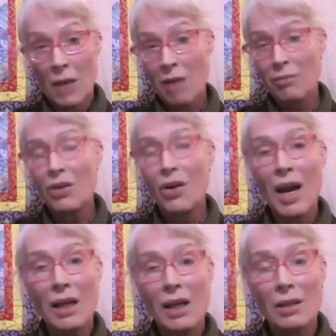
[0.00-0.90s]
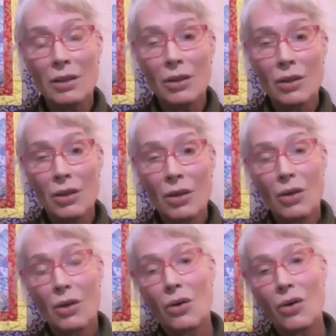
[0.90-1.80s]
I'm great,
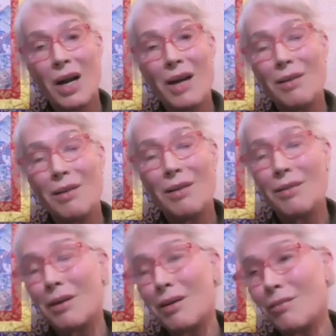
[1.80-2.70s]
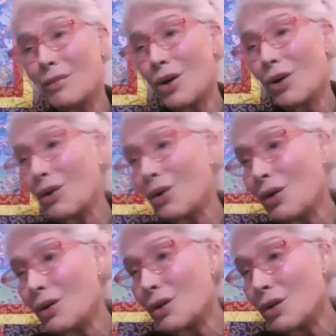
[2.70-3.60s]
or I'm not
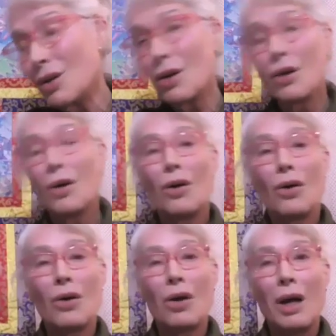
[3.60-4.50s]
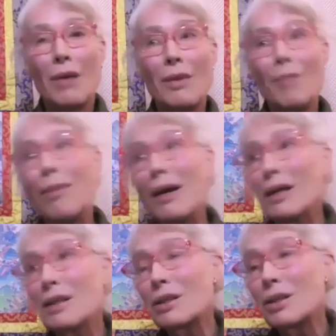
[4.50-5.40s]
good, or I'm the
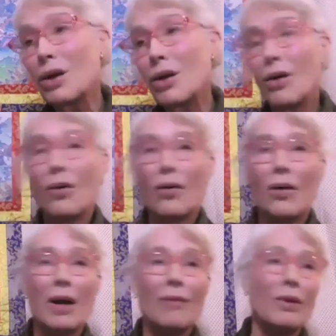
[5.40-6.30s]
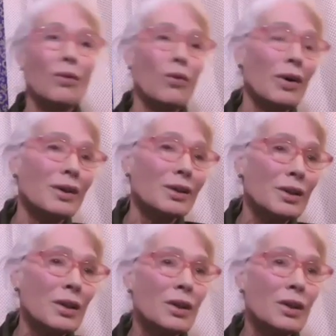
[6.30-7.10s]
best or I'm the worst.